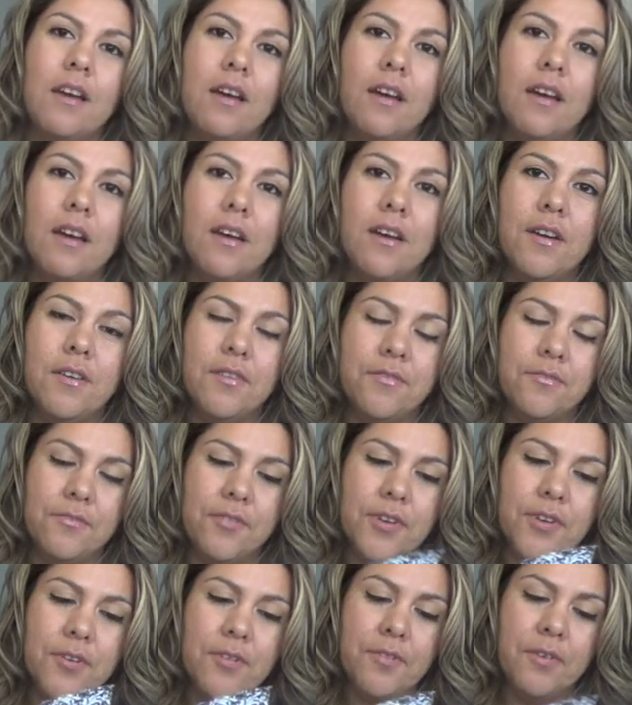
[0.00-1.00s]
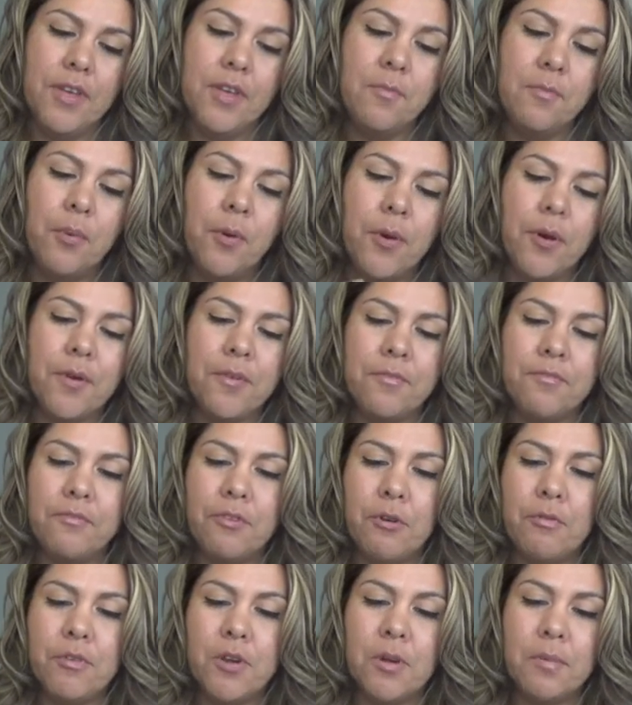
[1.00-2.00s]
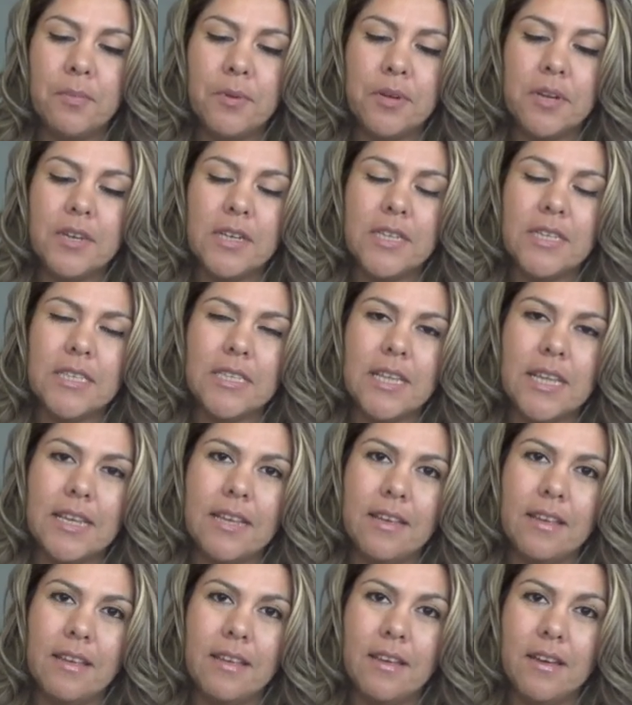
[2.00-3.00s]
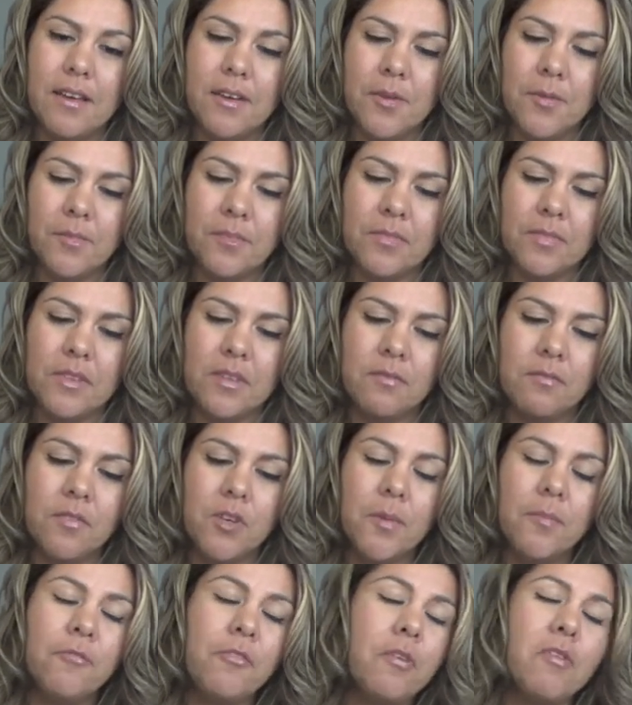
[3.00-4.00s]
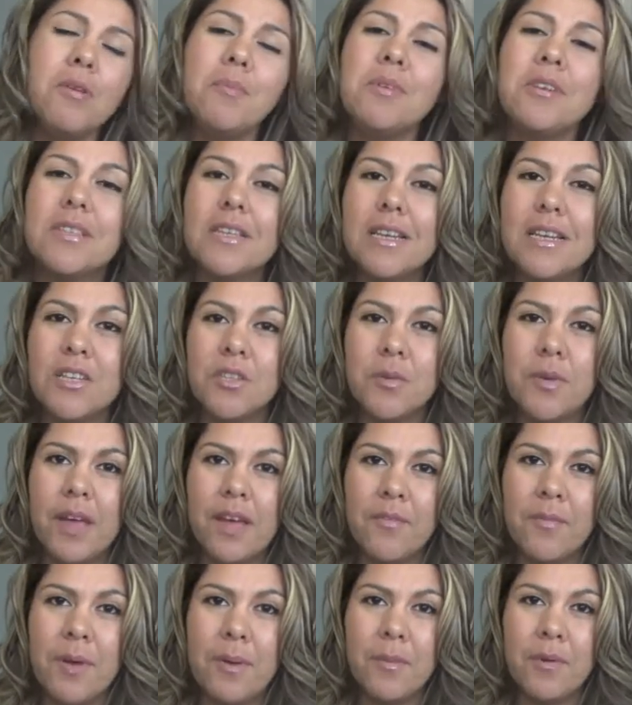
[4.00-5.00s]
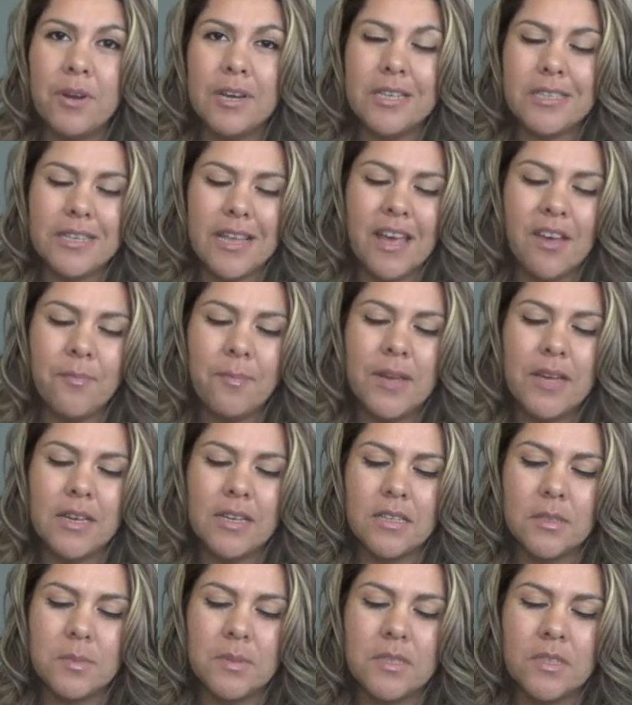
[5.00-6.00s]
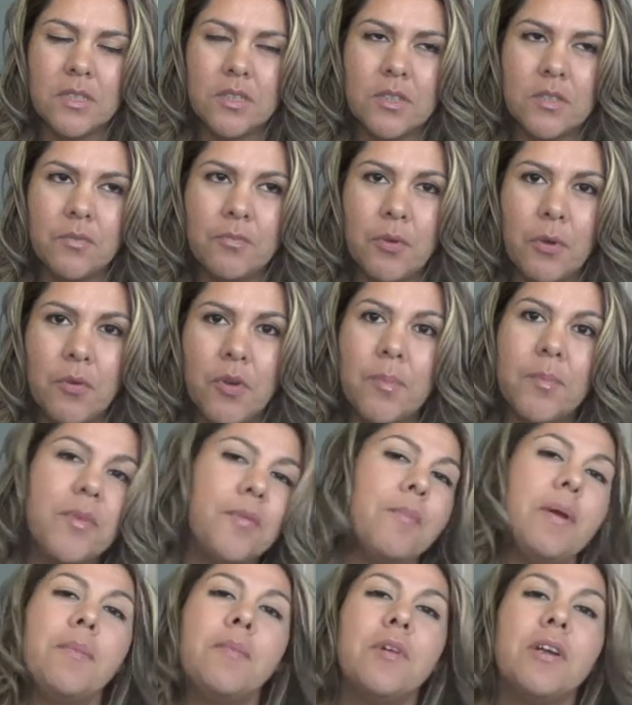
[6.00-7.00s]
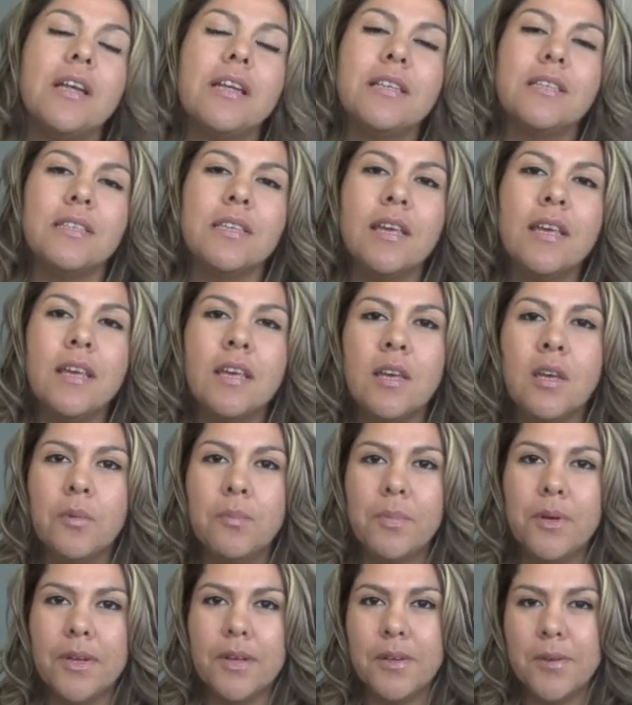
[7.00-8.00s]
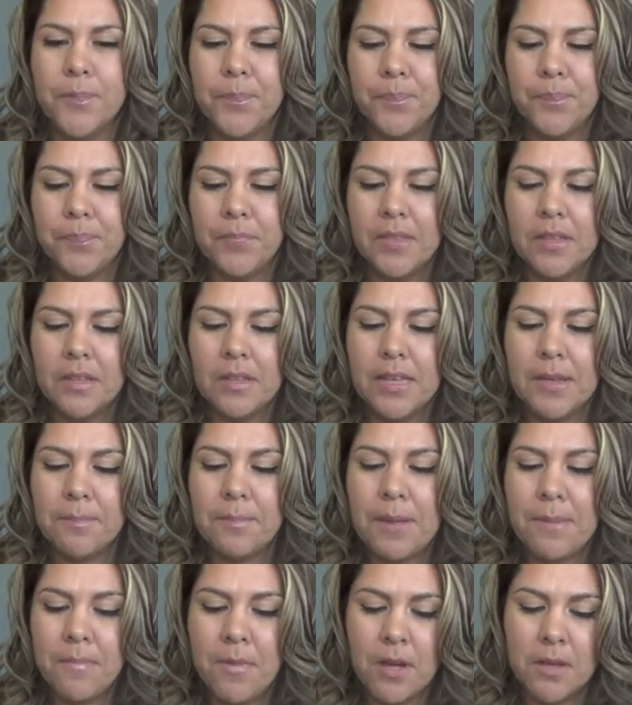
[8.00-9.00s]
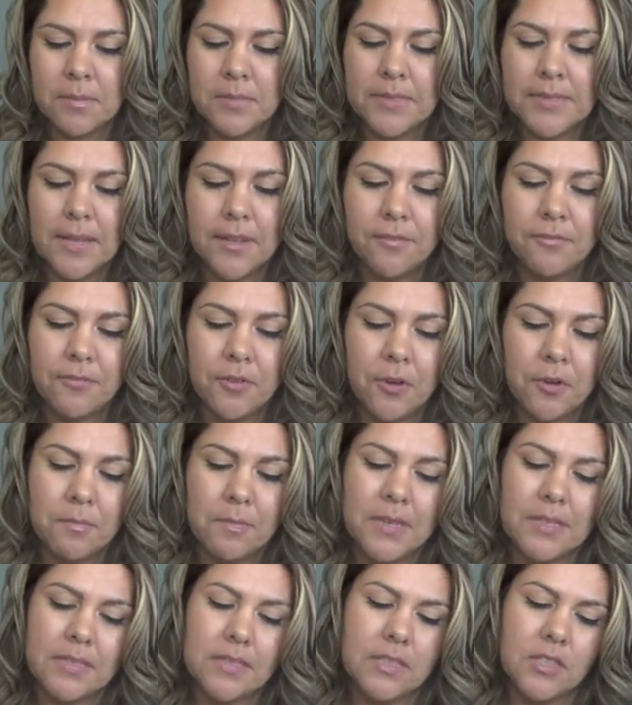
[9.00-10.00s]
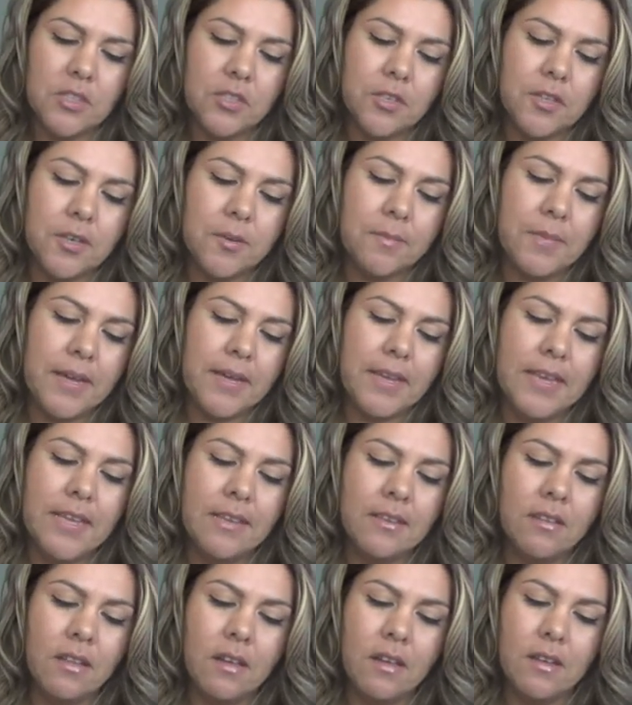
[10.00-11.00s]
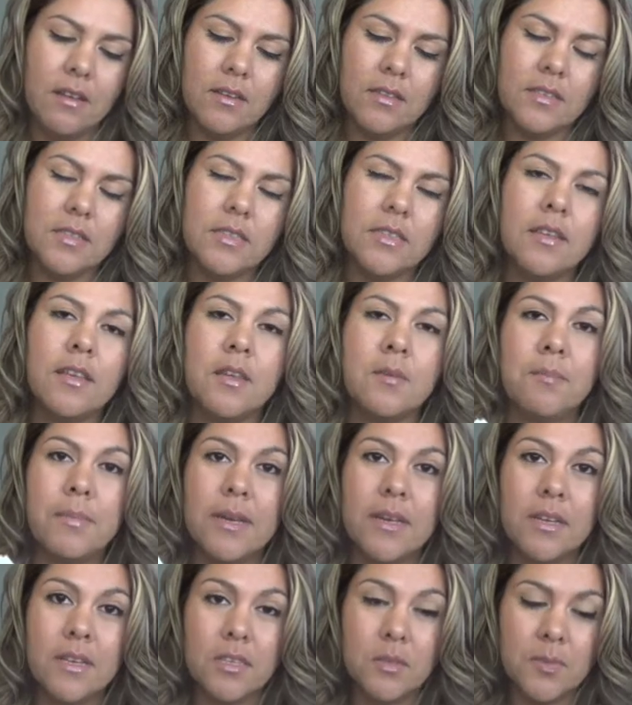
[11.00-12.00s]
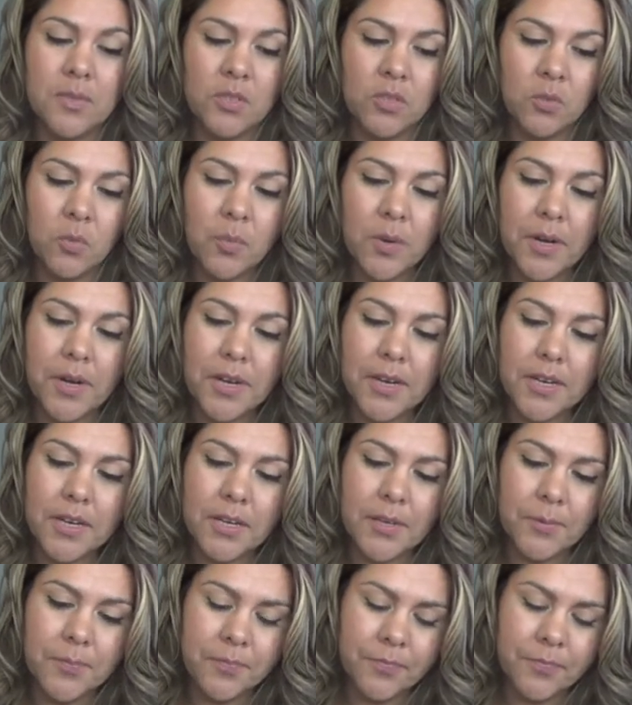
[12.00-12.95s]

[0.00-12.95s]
of important phone numbers, like phone numbers that I don't have memorized. I have my husband's phone number memorized, but like my mom's cell phone, my sister, my in-laws, my husband's work.